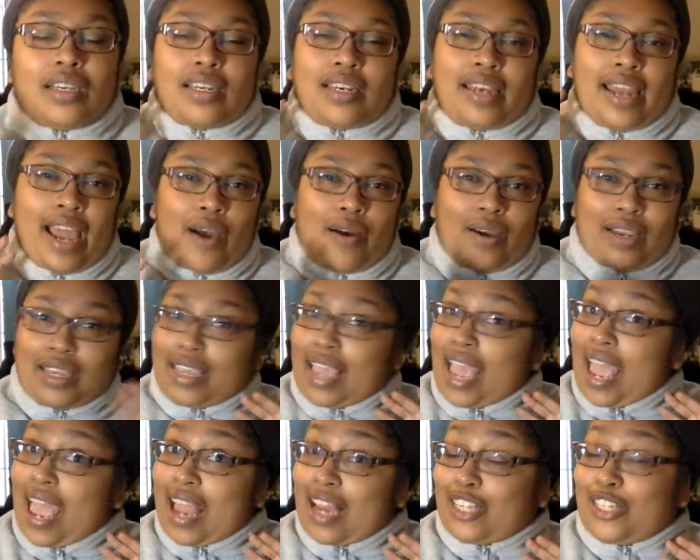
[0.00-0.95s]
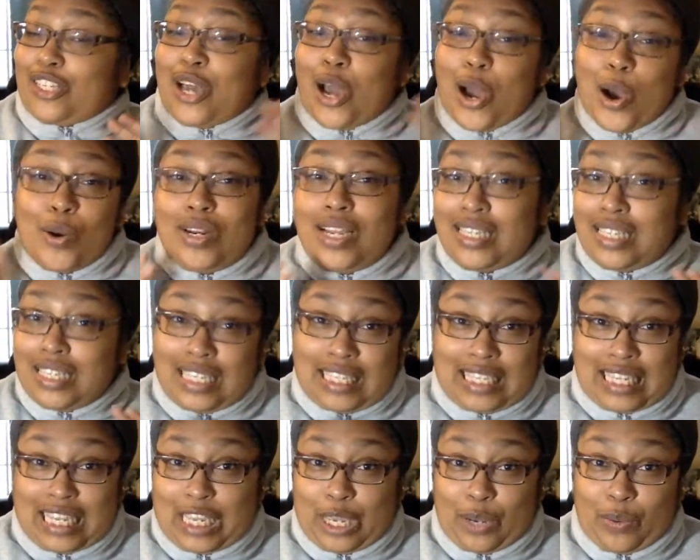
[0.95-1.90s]
Now, again, tone is a
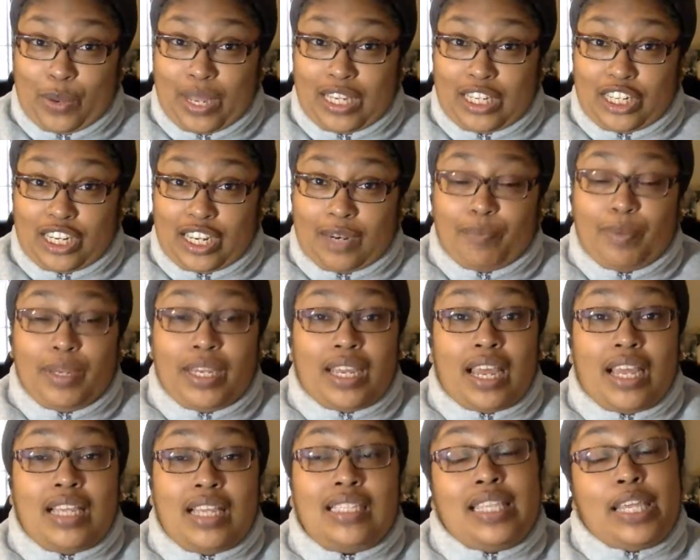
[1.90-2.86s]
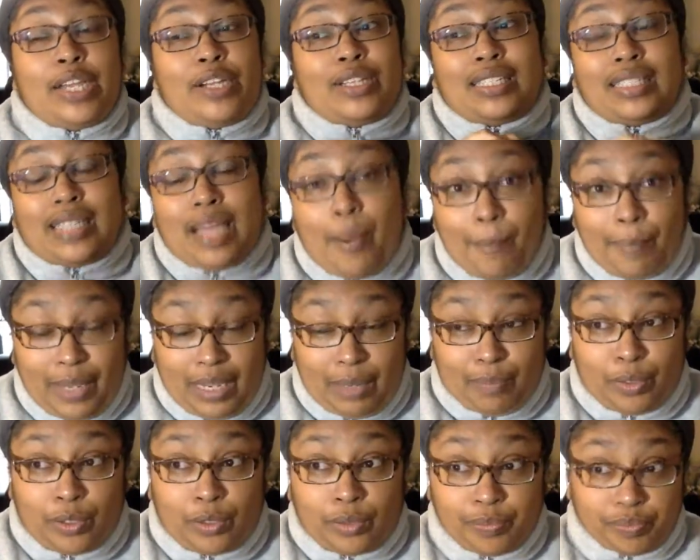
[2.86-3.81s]
sticky widget because there's some
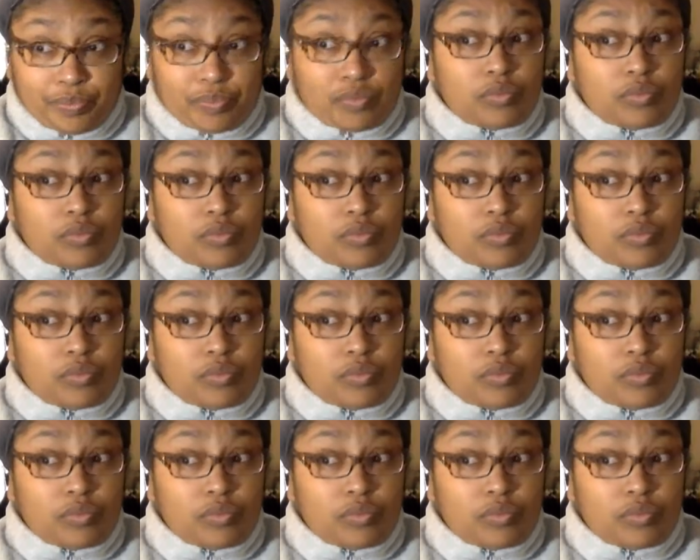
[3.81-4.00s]
people